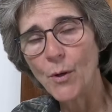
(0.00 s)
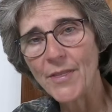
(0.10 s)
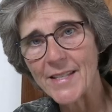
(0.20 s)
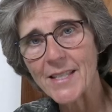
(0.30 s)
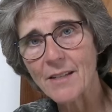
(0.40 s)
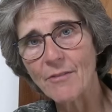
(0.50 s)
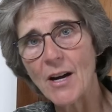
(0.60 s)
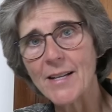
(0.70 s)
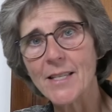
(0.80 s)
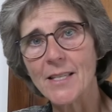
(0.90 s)
when this
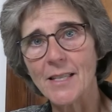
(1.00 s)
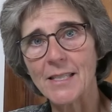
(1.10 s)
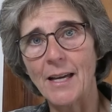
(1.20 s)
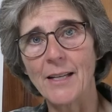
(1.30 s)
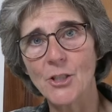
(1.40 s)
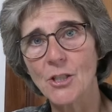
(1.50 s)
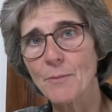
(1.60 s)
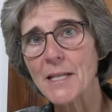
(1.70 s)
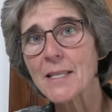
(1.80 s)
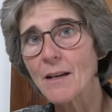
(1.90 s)
device is
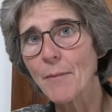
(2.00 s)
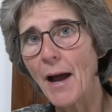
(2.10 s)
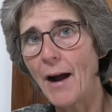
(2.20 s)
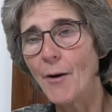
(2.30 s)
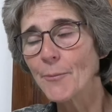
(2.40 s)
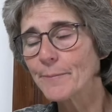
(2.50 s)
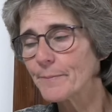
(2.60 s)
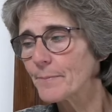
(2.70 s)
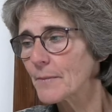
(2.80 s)
attached to me somehow.